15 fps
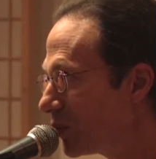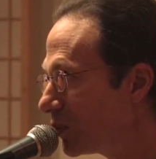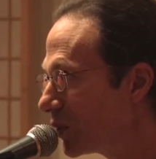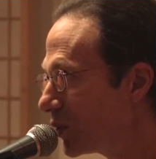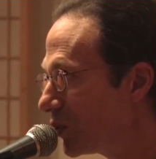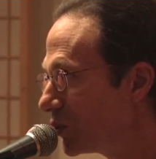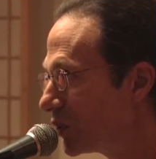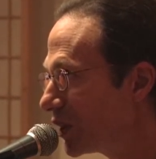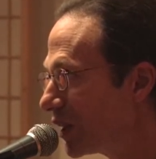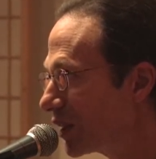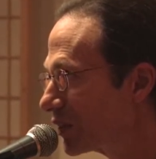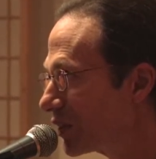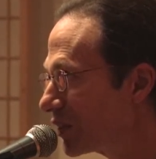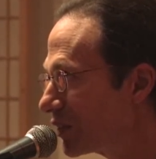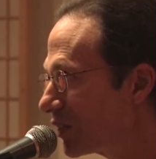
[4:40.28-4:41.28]
But only
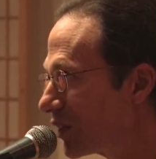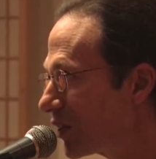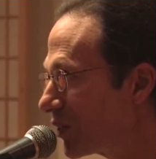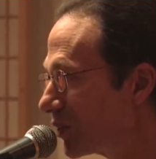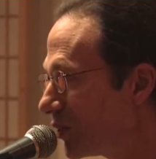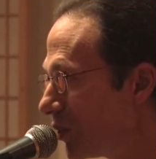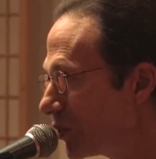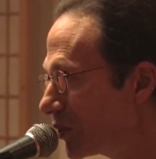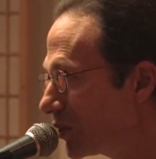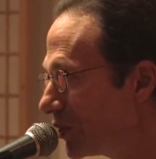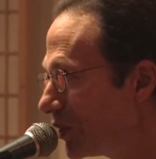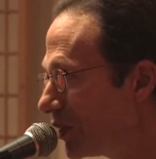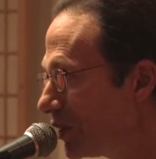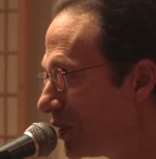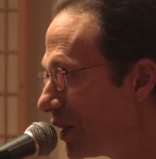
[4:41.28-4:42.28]
acting together
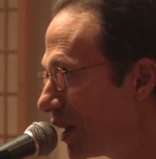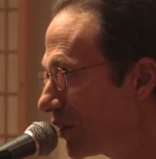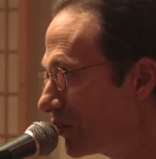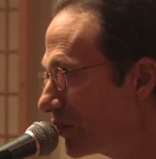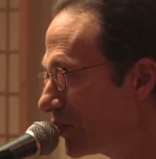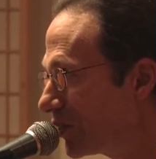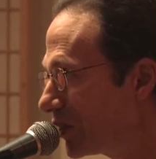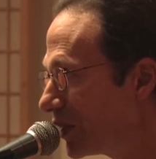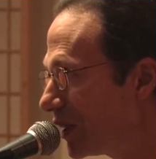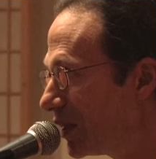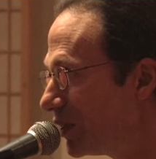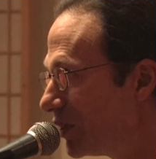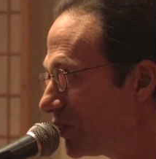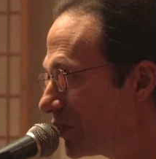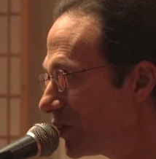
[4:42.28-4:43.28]
locally, nationally,
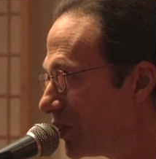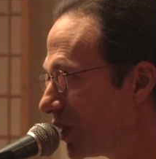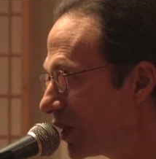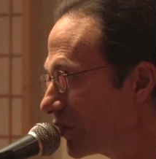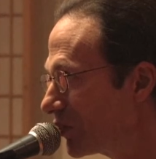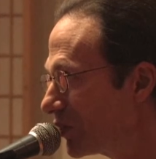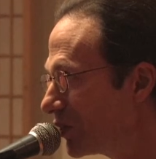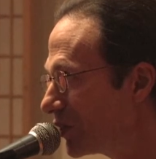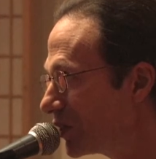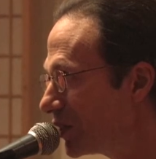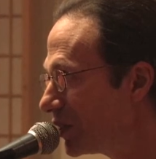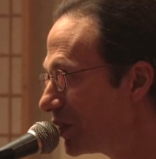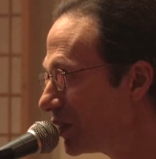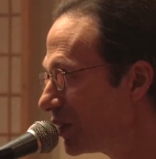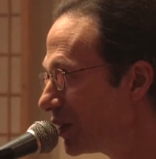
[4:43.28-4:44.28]
and
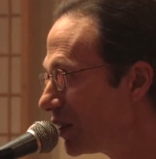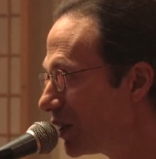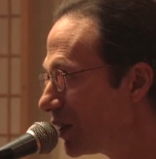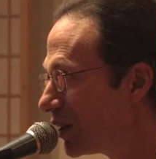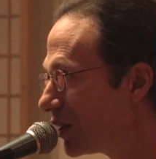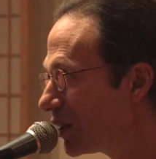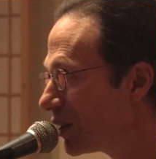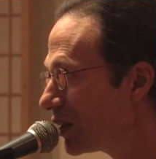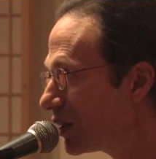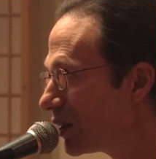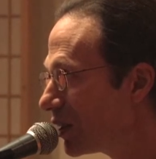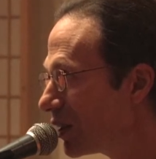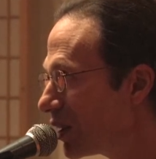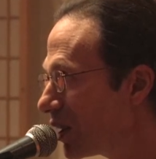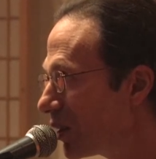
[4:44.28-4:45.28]
internationally
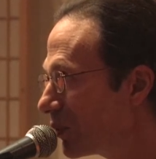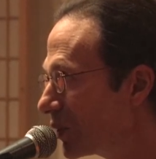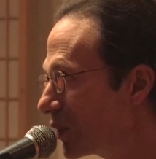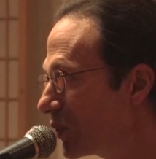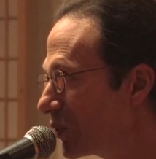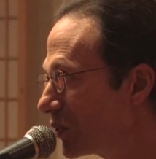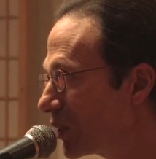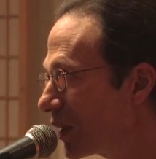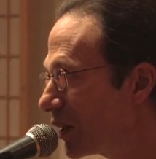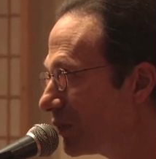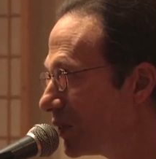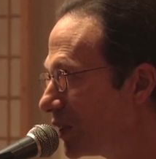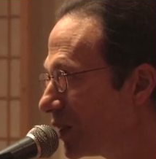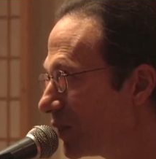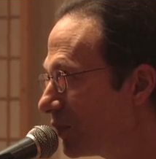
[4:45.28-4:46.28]
are we going to
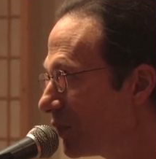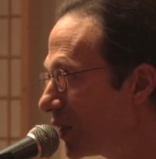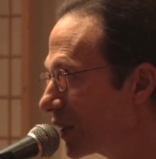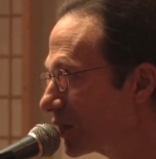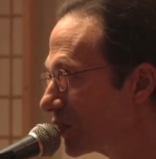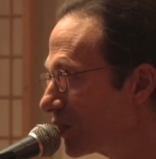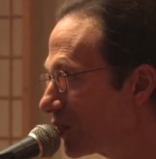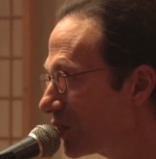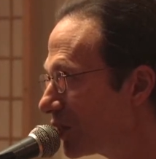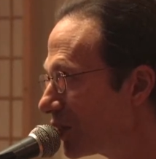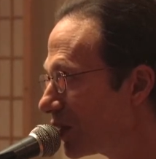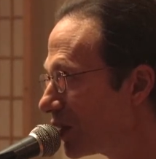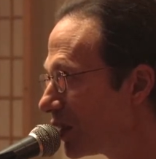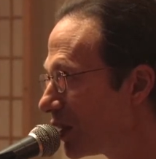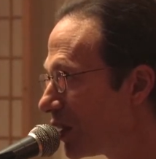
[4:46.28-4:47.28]
have any effect.
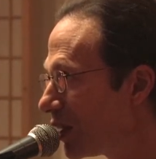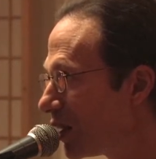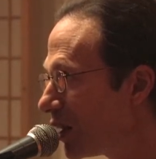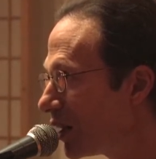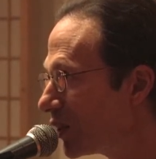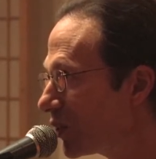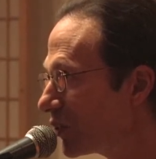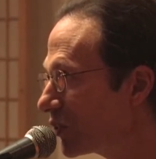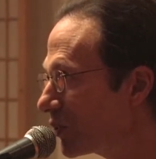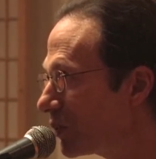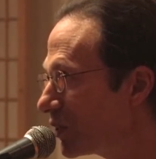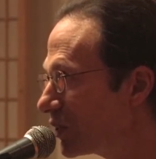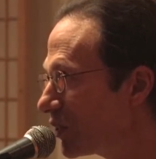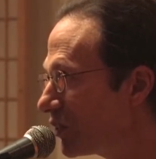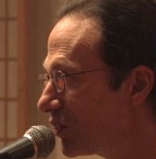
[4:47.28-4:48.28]
I also
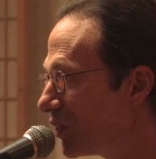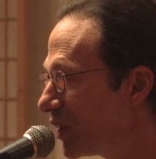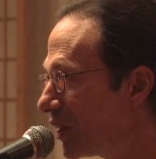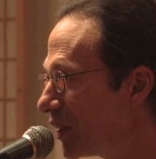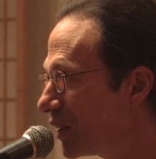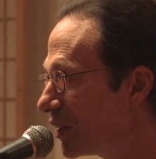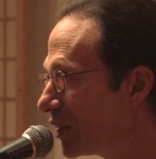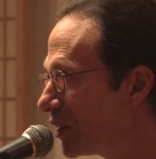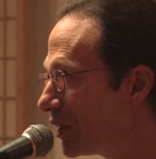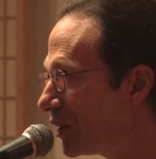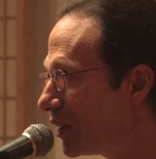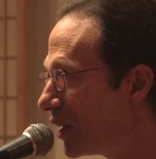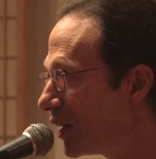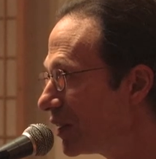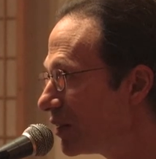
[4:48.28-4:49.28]
want to say
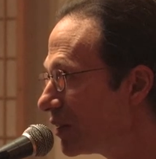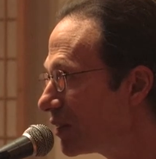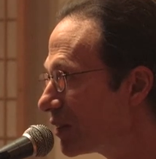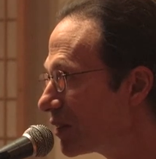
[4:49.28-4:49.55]
that